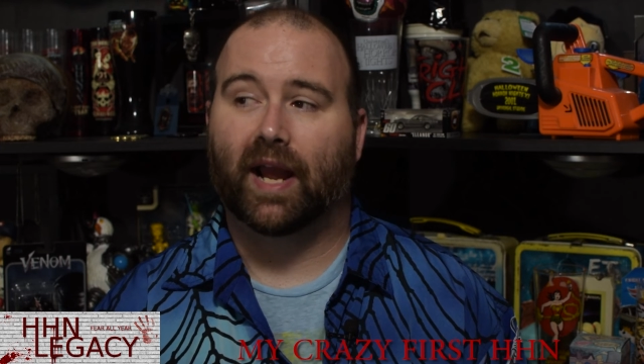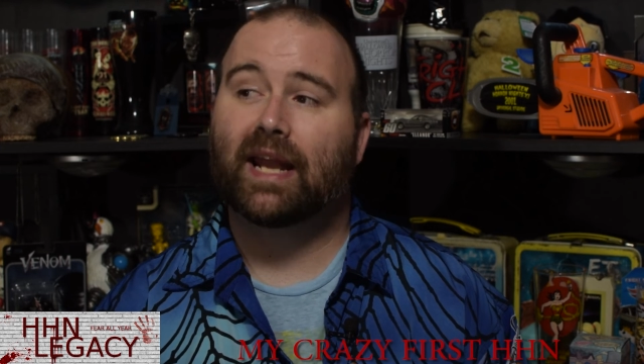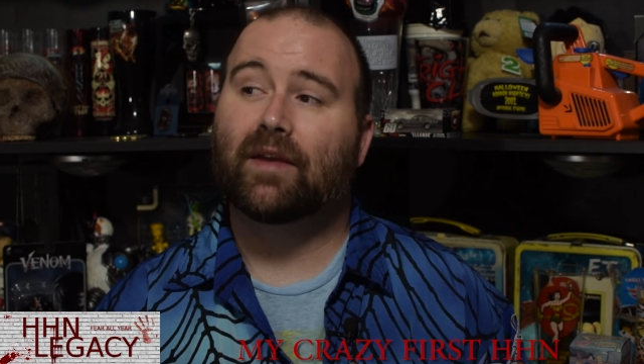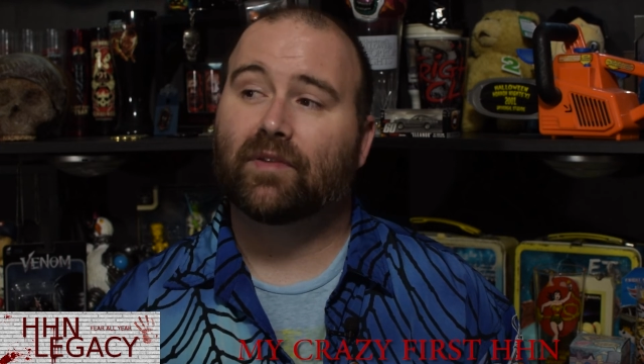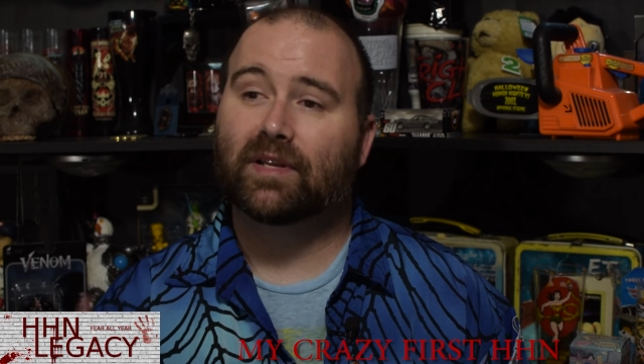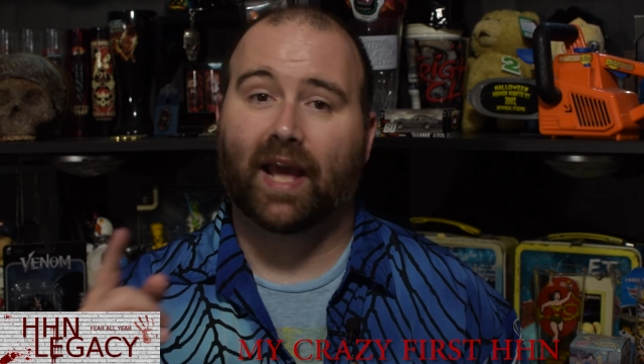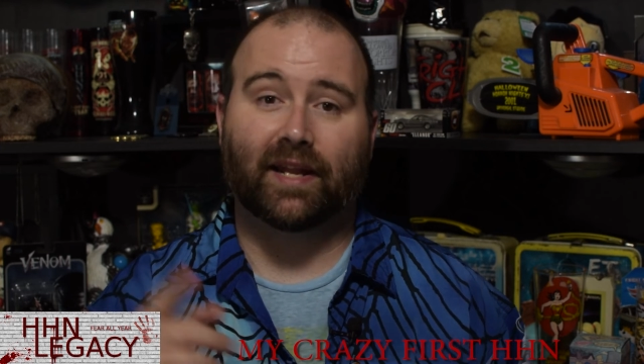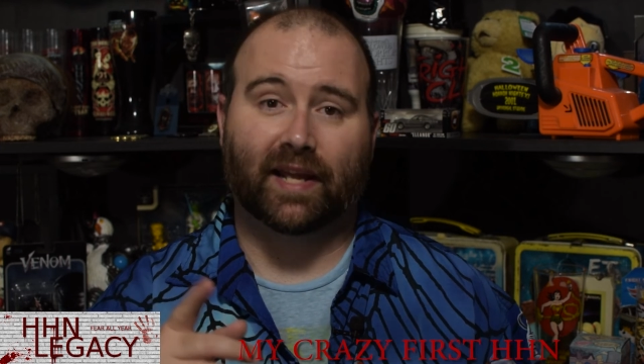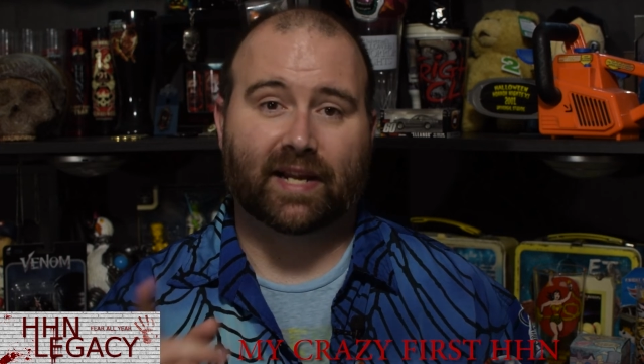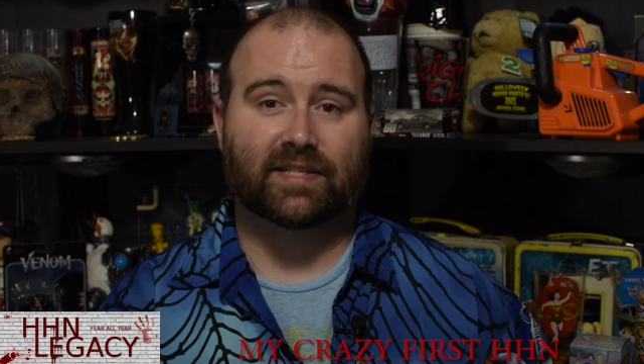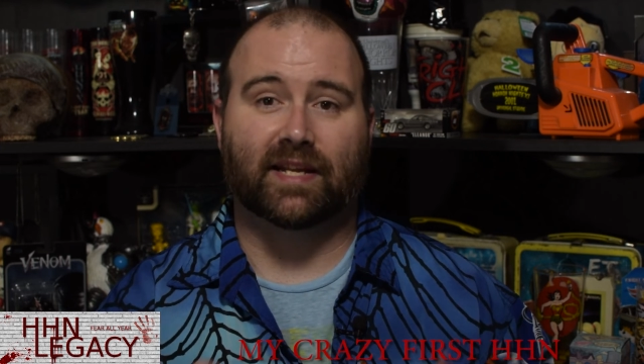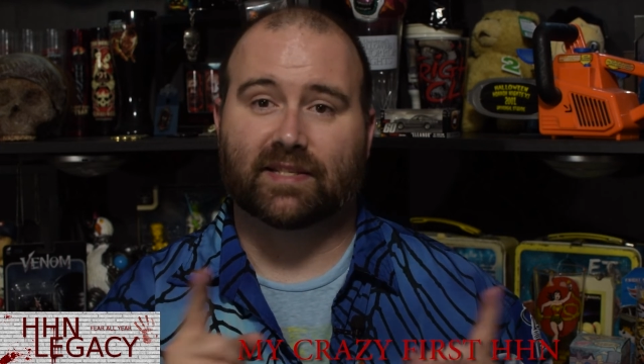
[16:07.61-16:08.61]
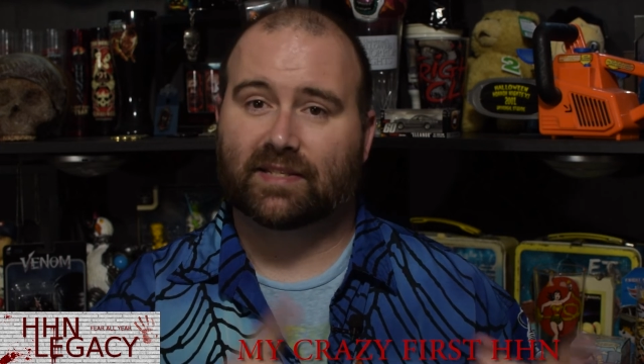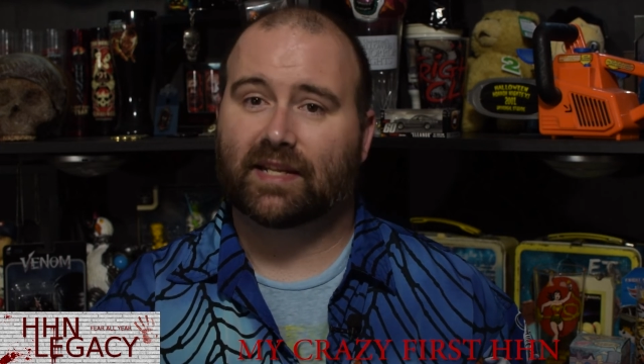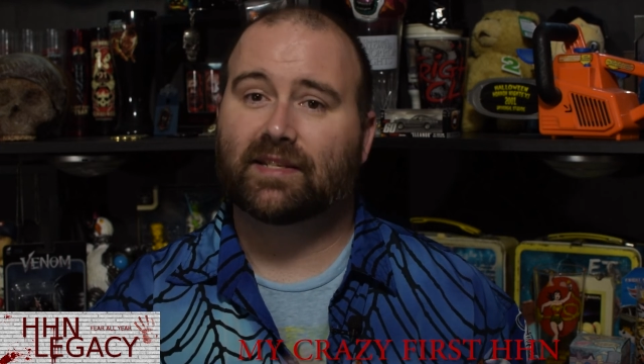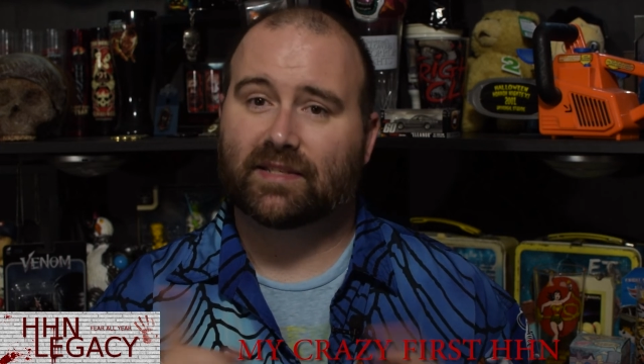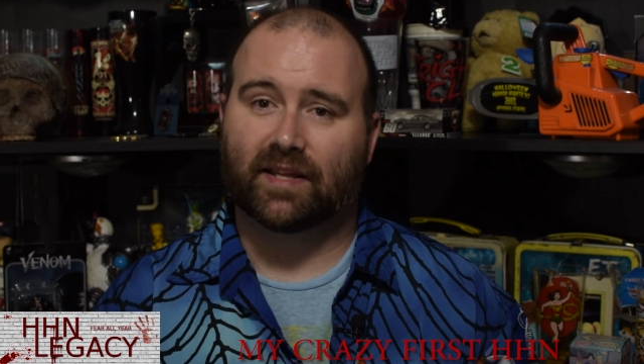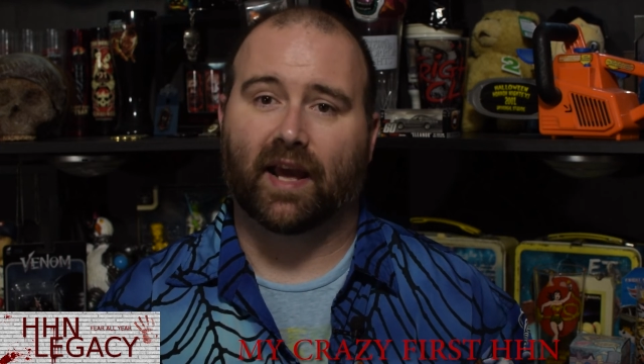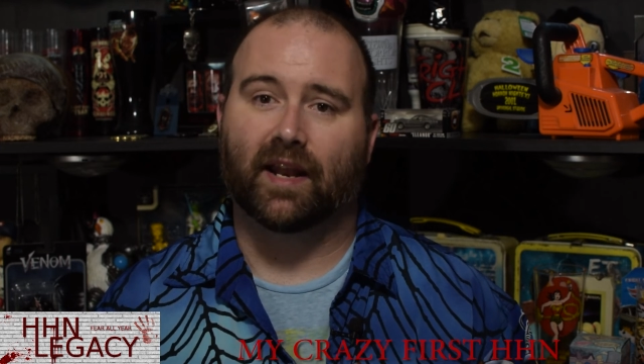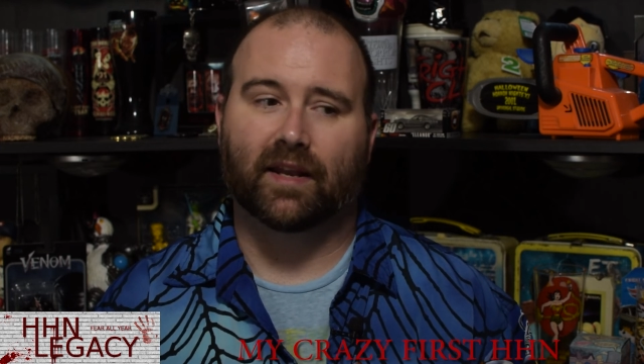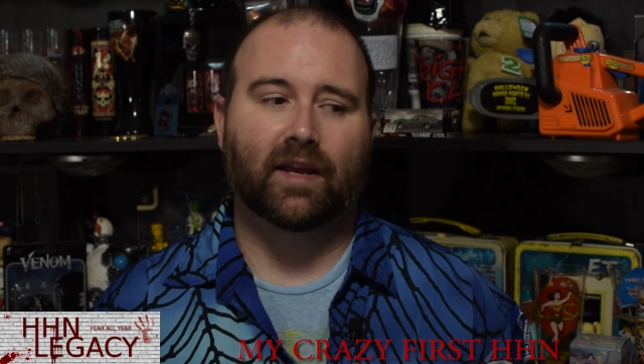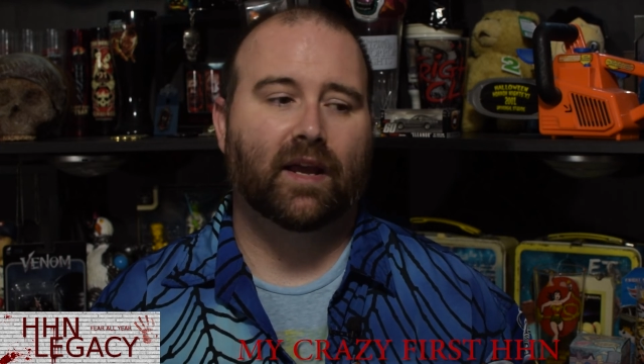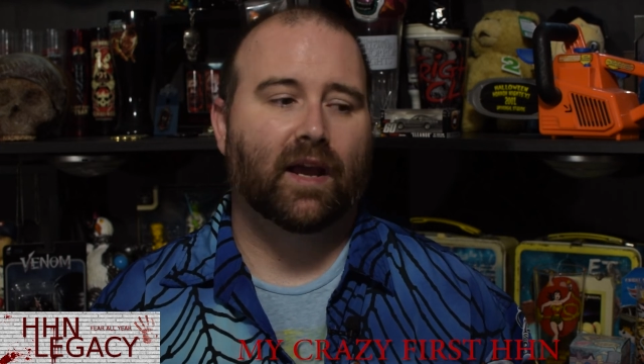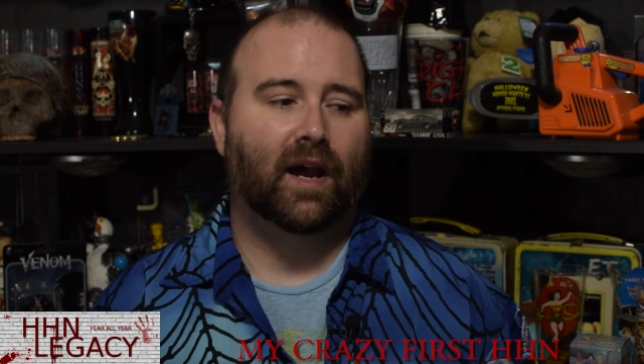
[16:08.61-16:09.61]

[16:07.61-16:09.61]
And even, and like I said, since then,